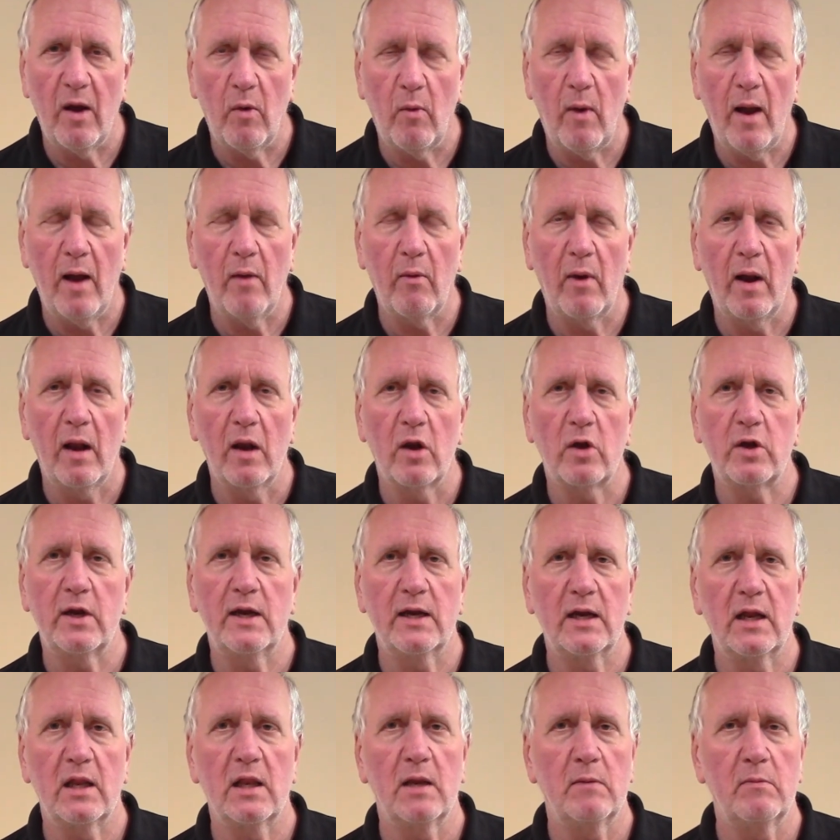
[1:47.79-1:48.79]
where we're
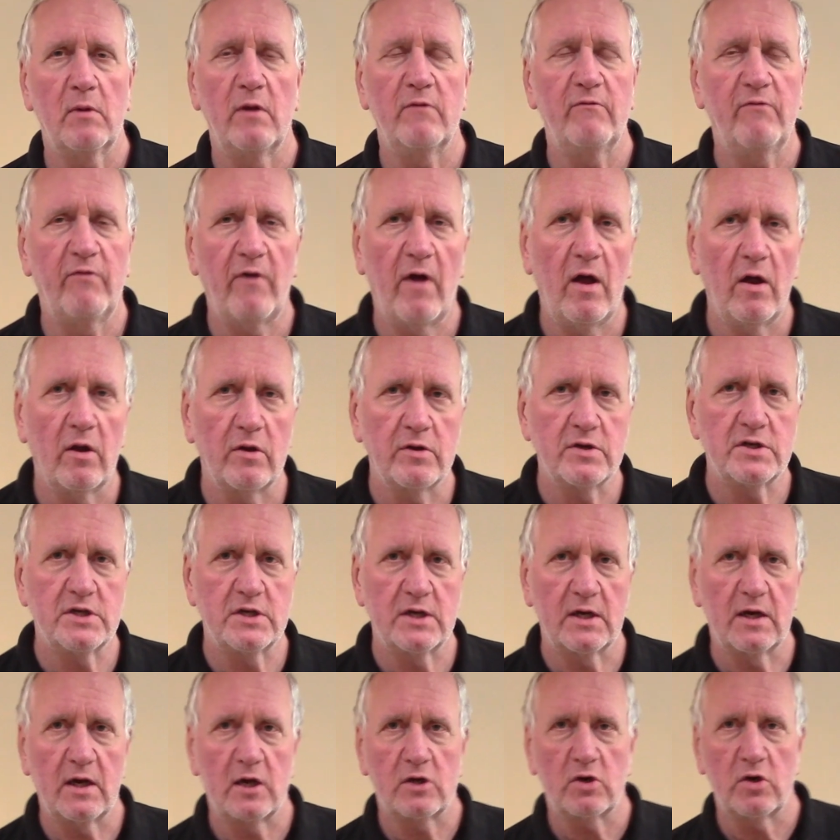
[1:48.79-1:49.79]
looking at them
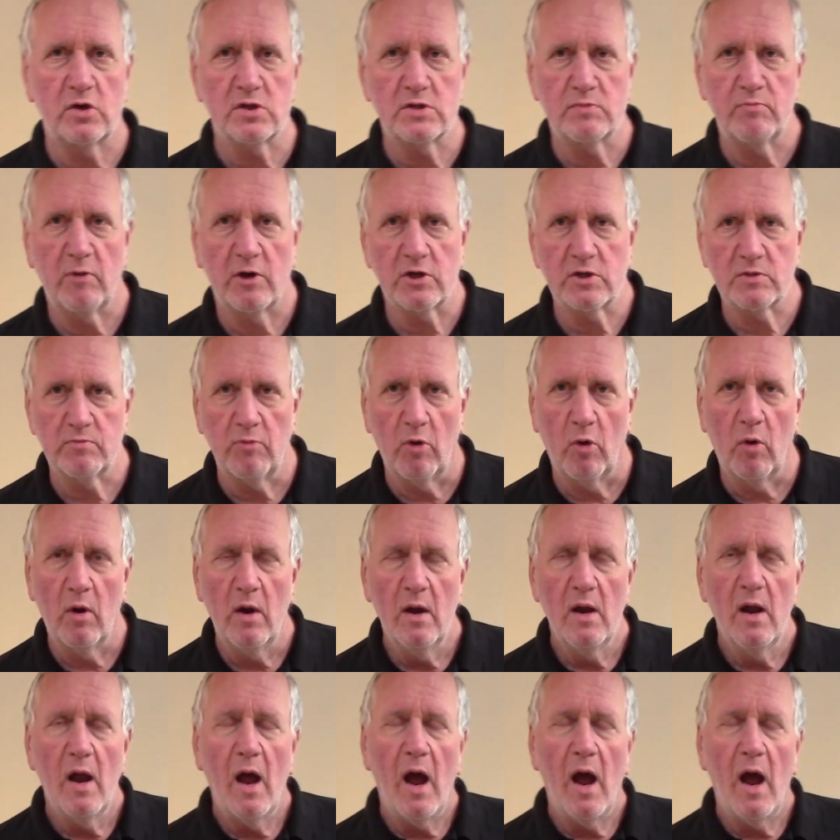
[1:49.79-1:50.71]
advancing across much more